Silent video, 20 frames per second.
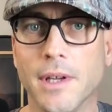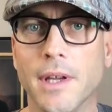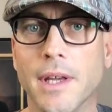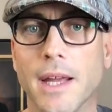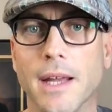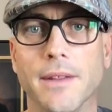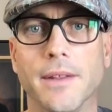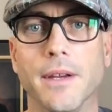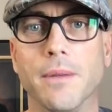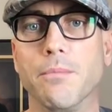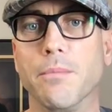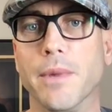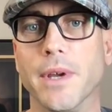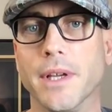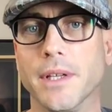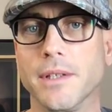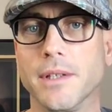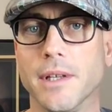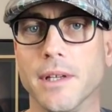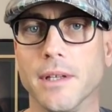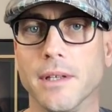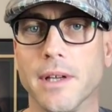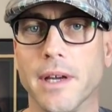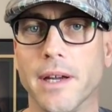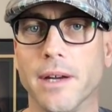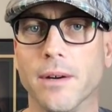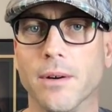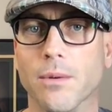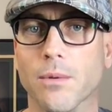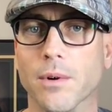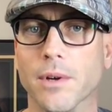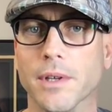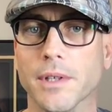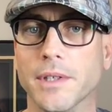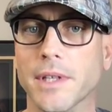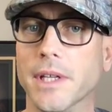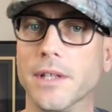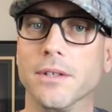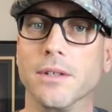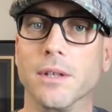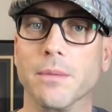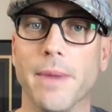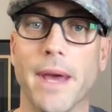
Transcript: and then it makes the entire organization look